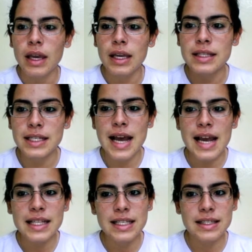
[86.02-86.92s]
In the
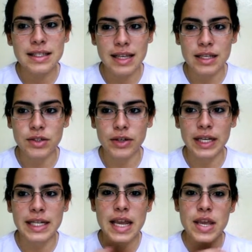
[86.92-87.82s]
19th
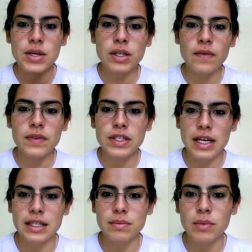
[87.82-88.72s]
century, the use of
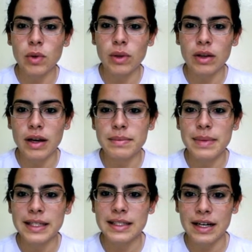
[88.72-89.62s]
yeast mold and
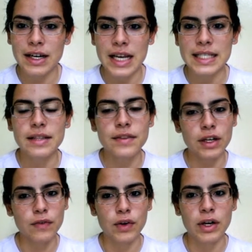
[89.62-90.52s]
bacteria,
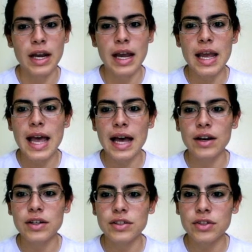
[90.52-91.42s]
therefore, a
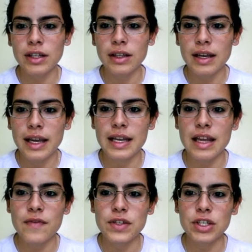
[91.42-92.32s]
controlled and
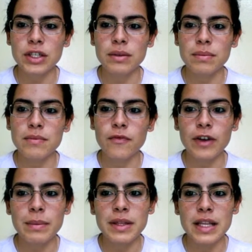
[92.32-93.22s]
efficient
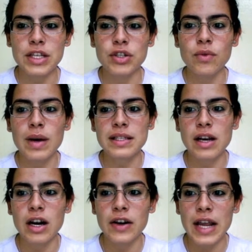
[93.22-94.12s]
fermentation was
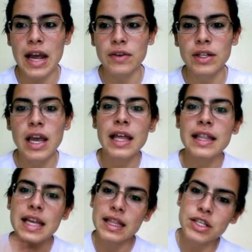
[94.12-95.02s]
carried out.
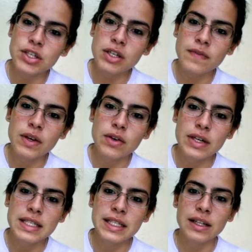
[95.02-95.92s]
The addition of the
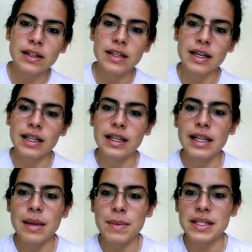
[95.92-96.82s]
current salt and
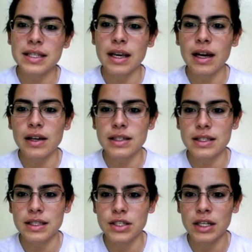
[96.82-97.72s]
limit
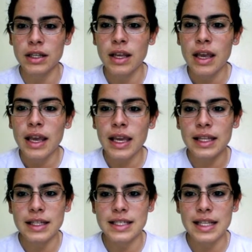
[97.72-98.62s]
oxygen
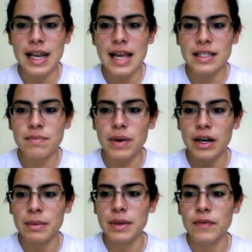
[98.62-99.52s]
in the select
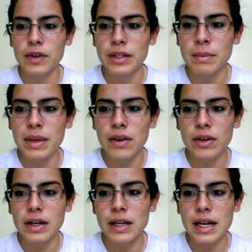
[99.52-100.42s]
environment for the
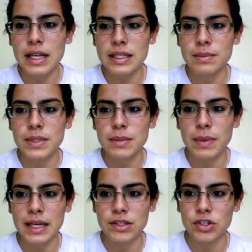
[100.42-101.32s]
microorganism
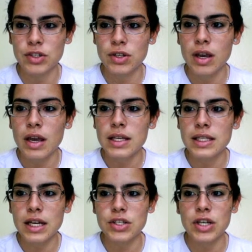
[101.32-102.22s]
species,
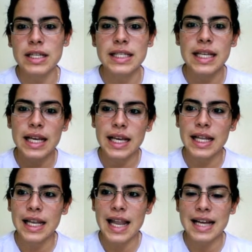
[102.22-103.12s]
such as
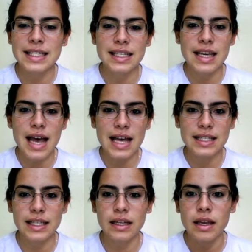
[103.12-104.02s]
lactic
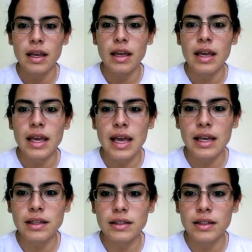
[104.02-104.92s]
acid
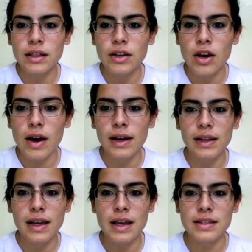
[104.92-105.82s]
and
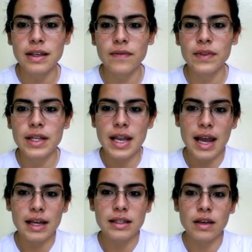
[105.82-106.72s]
coagulative
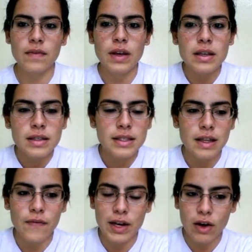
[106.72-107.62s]
negative
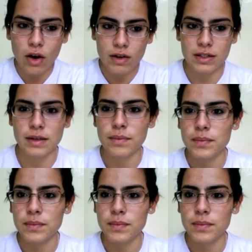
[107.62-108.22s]
staphylococcus.